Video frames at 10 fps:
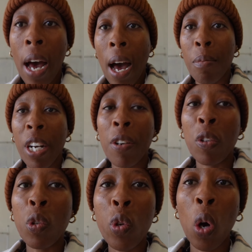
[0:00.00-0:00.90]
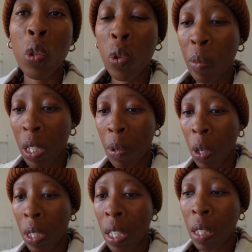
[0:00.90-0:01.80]
I'm trying not to talk too much
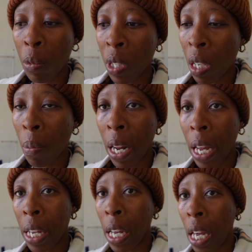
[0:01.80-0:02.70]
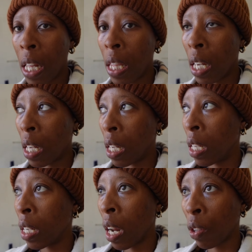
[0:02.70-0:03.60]
because there's music playing in
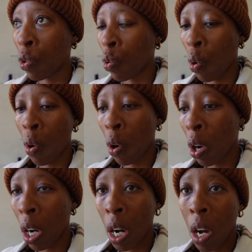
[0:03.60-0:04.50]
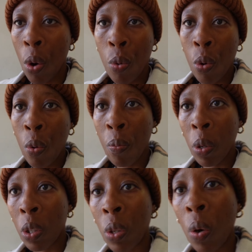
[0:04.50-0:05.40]
the next door room.
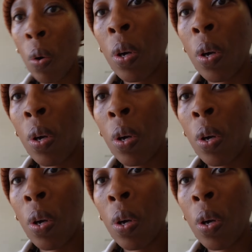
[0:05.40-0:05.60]
So